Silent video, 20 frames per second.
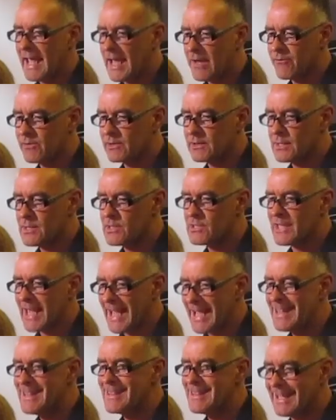evidence
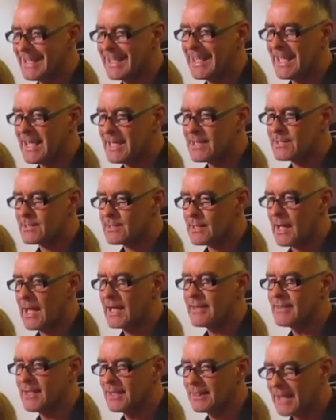in the case
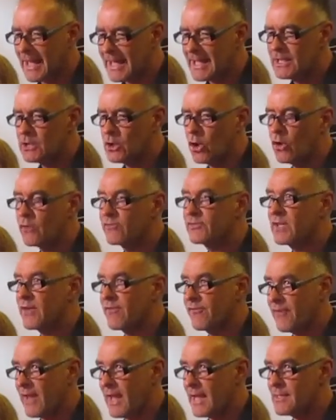and the line of
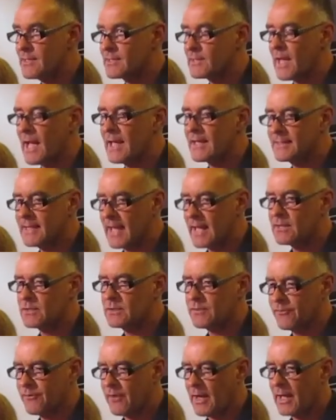defence
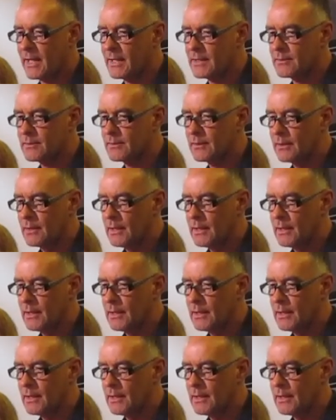identified,